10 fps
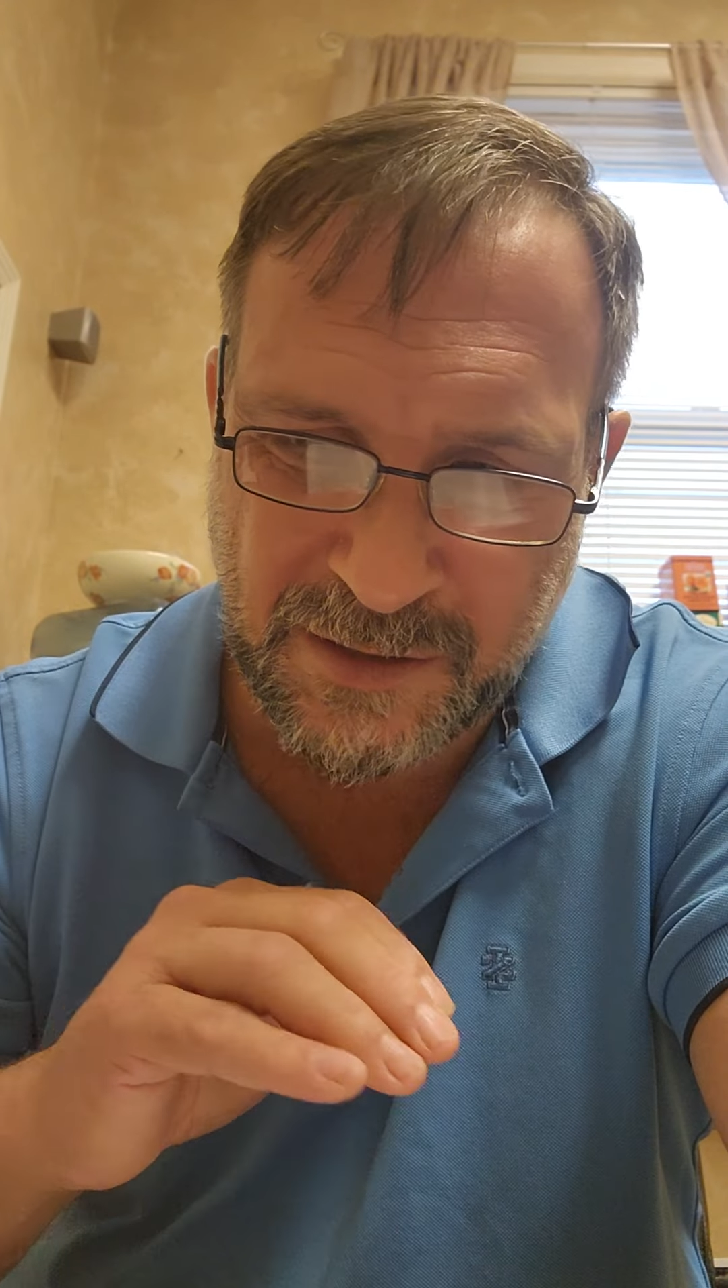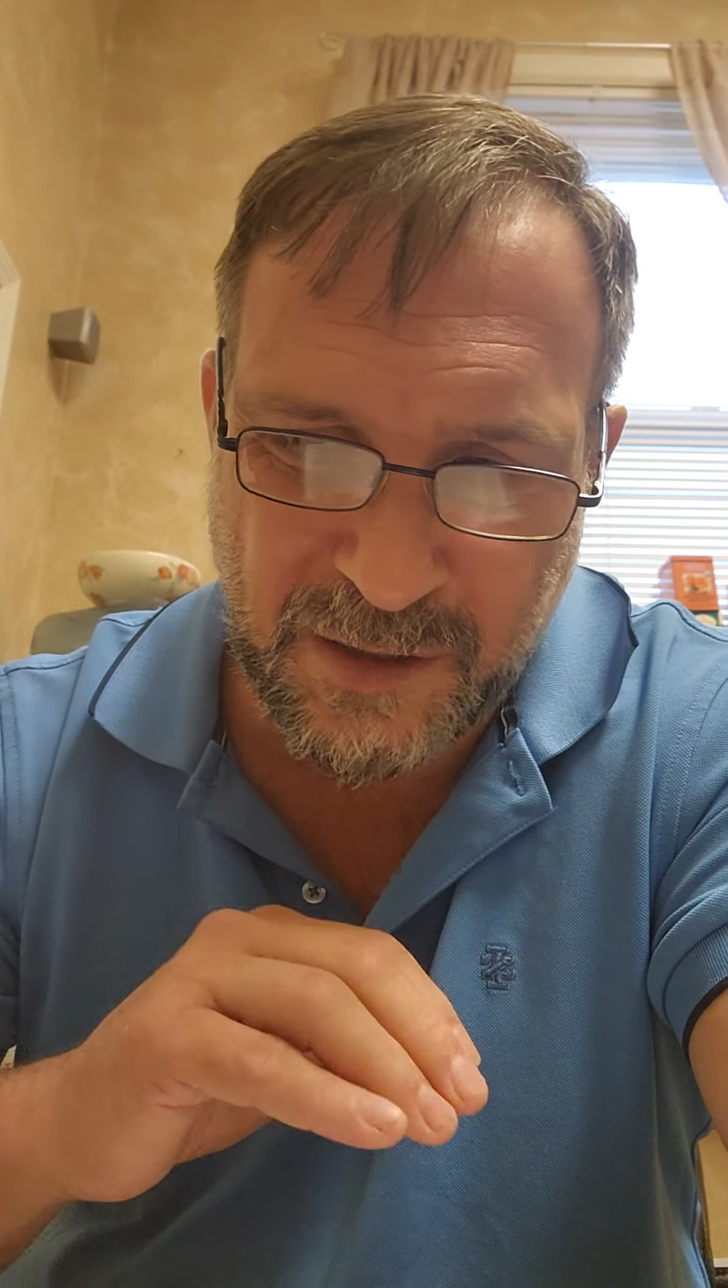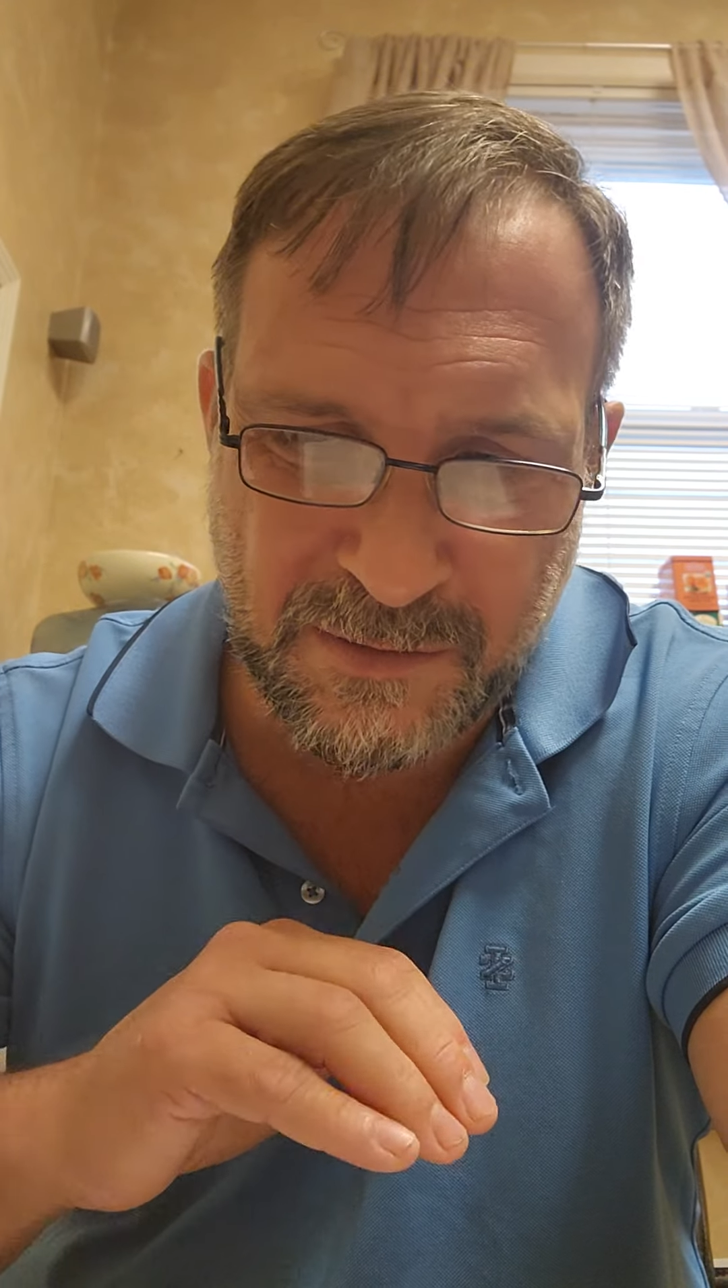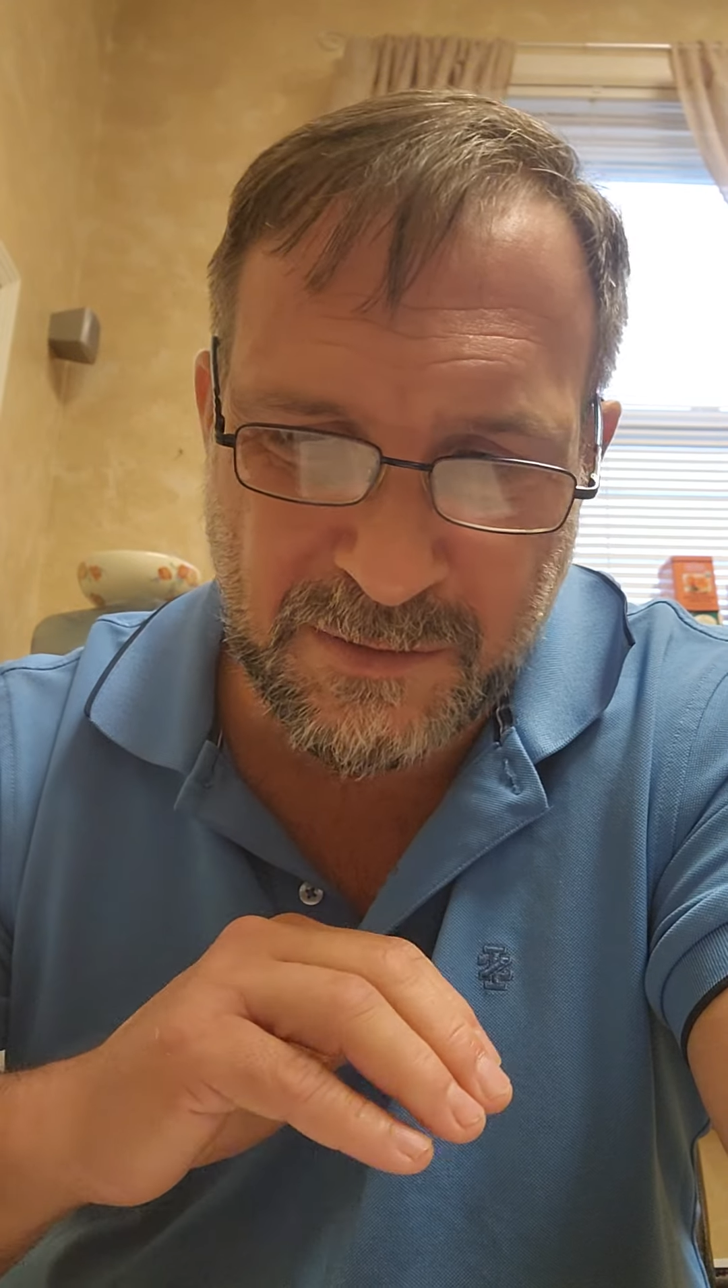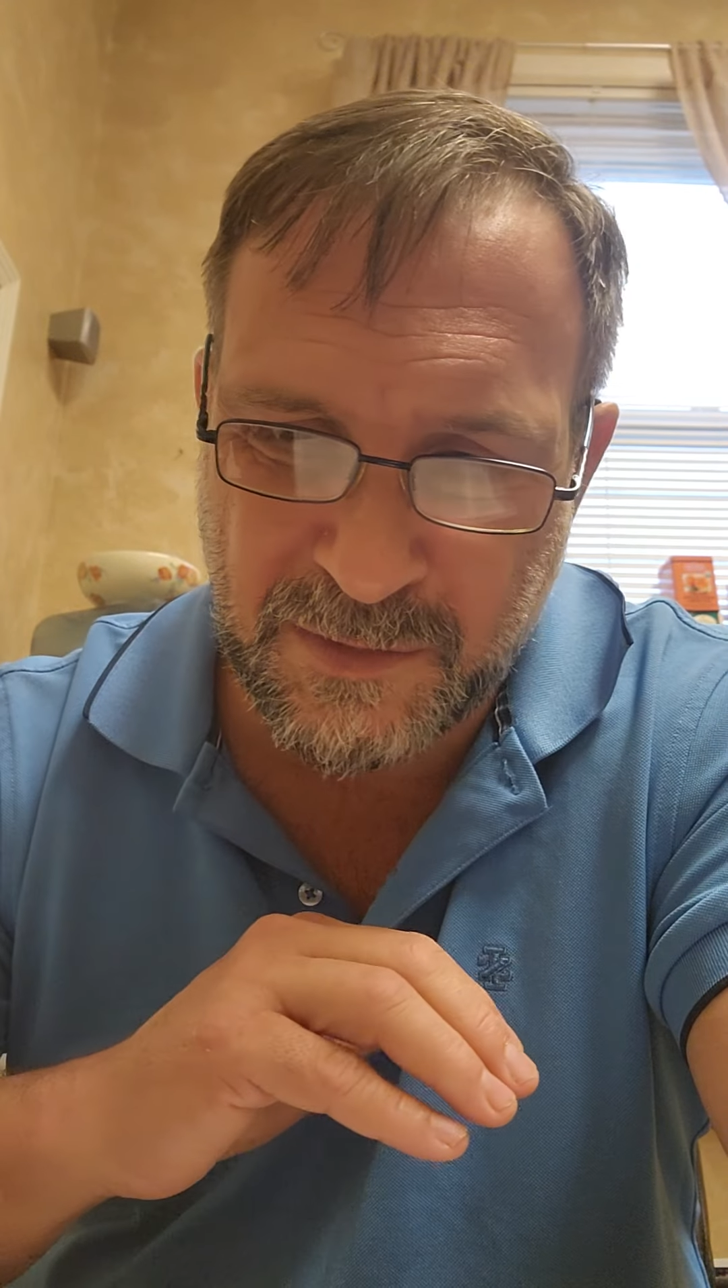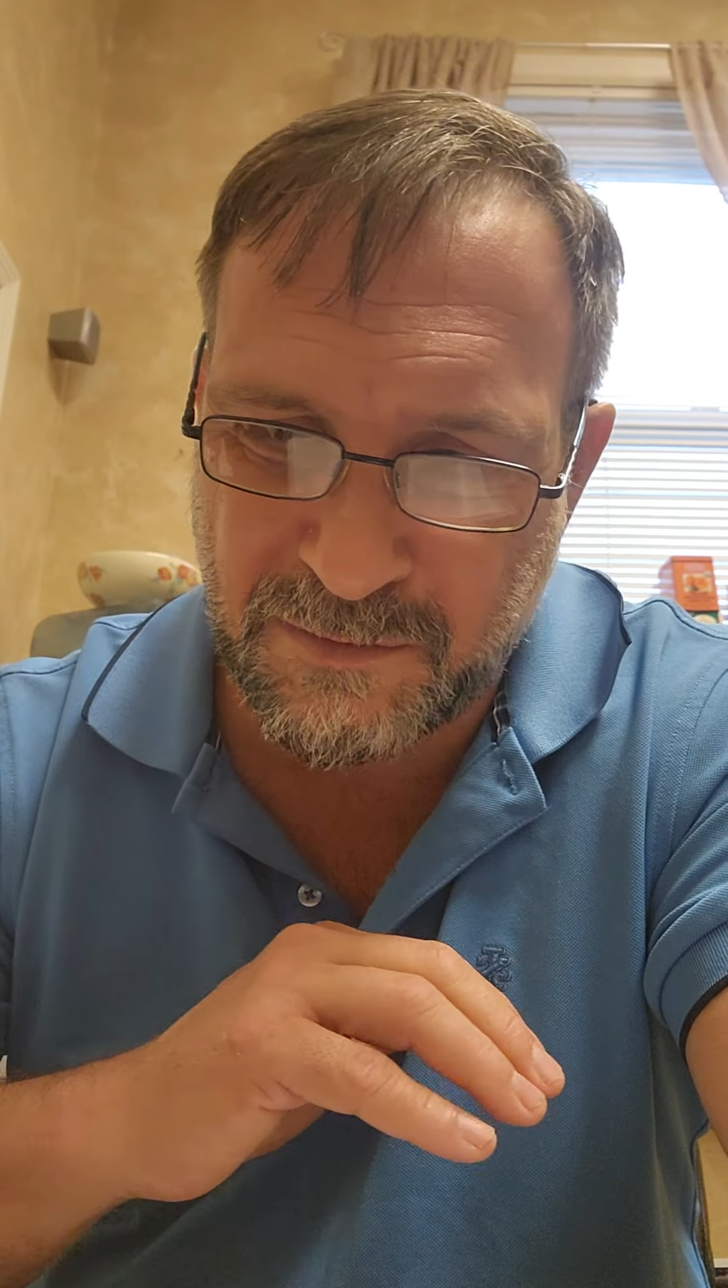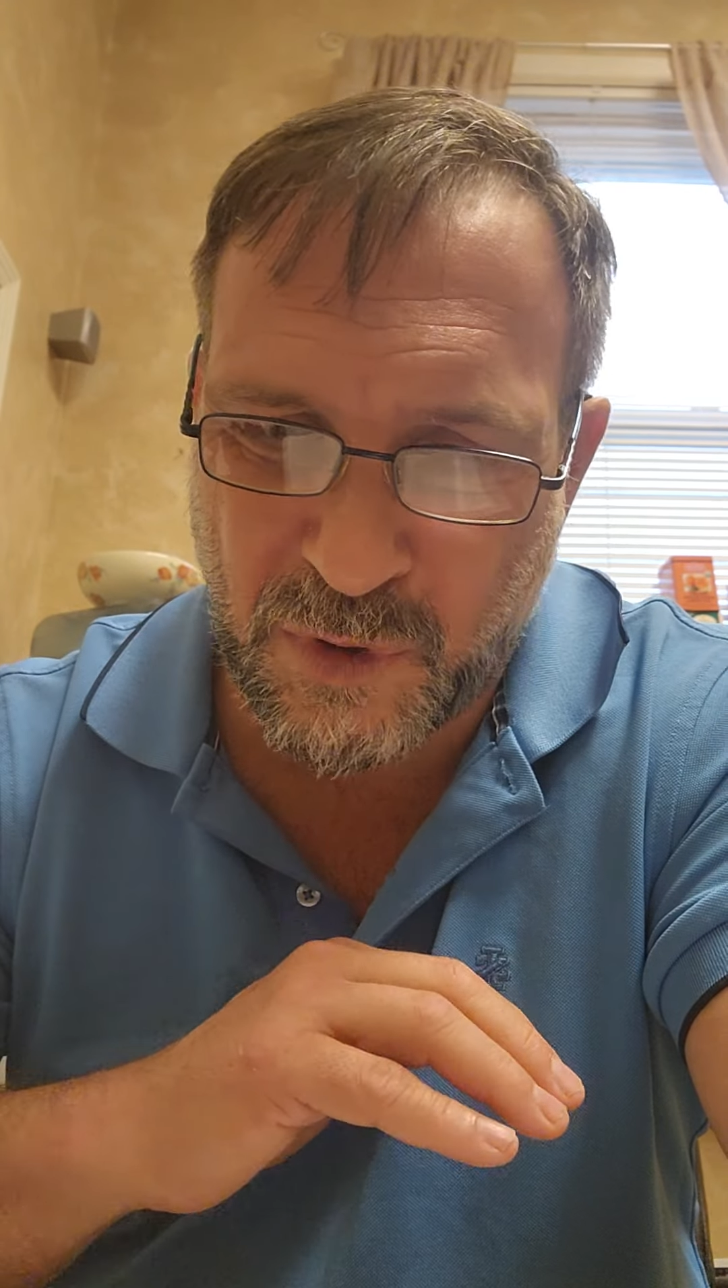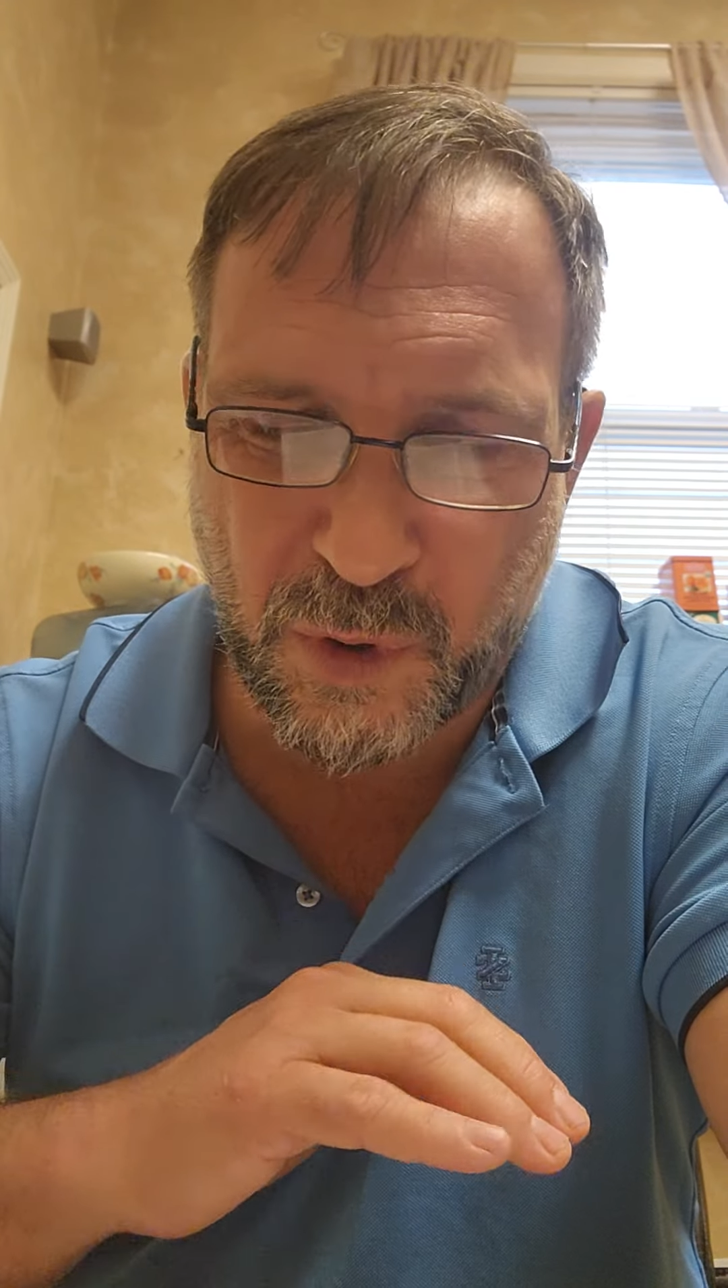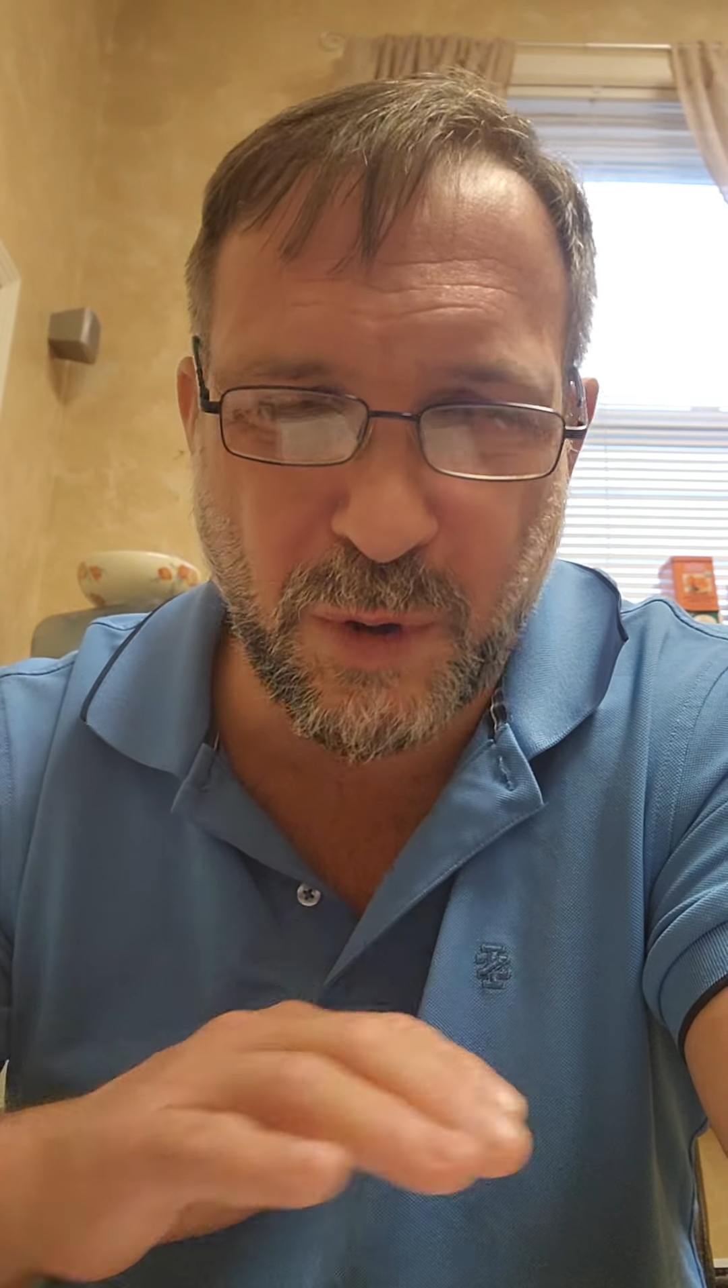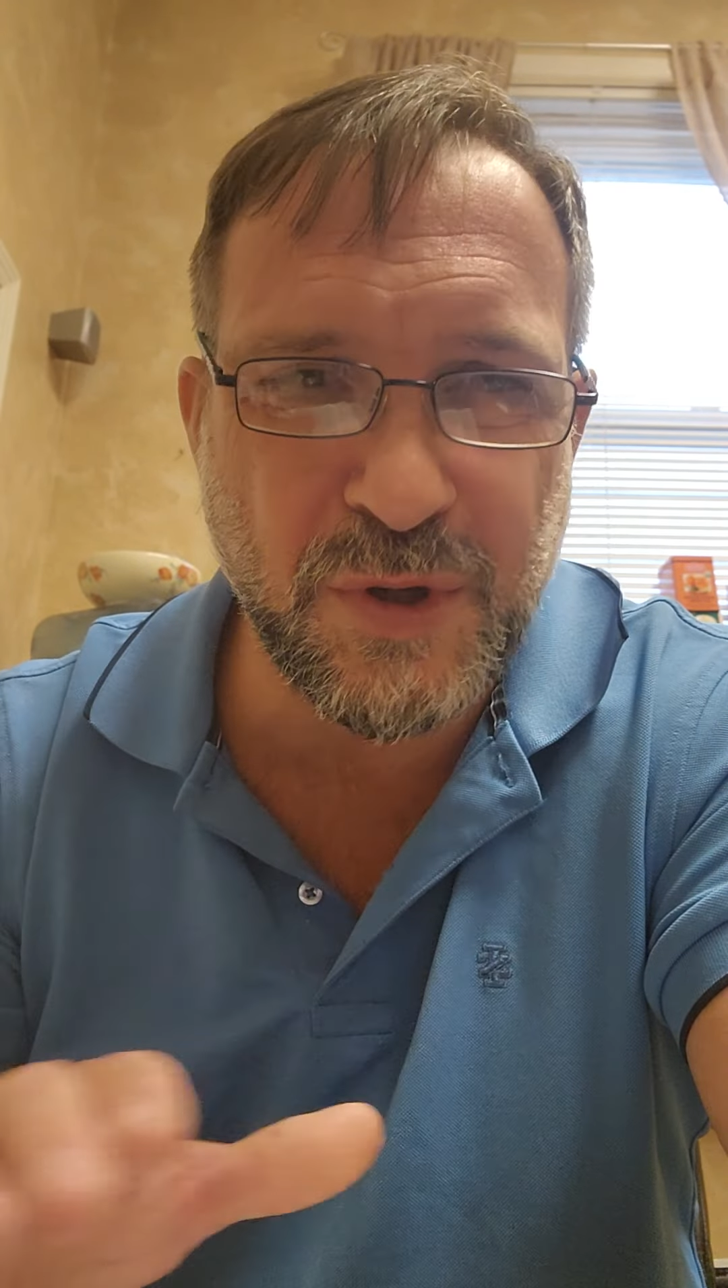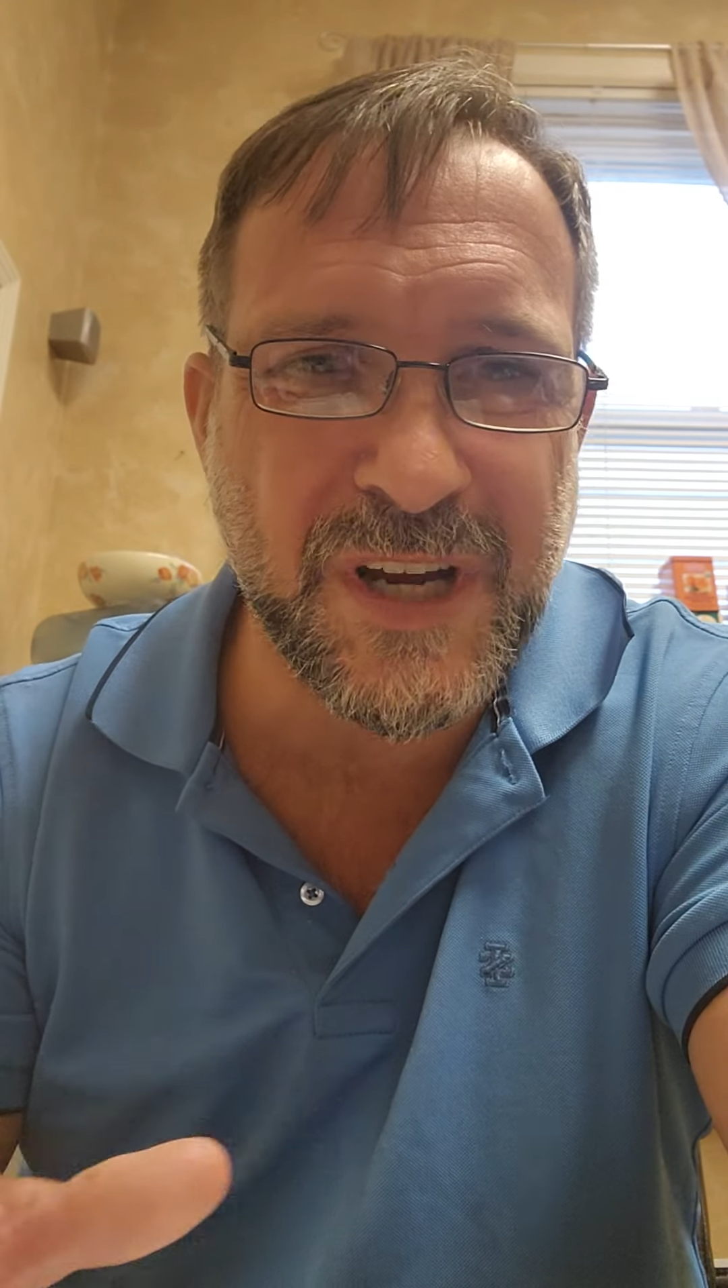to whole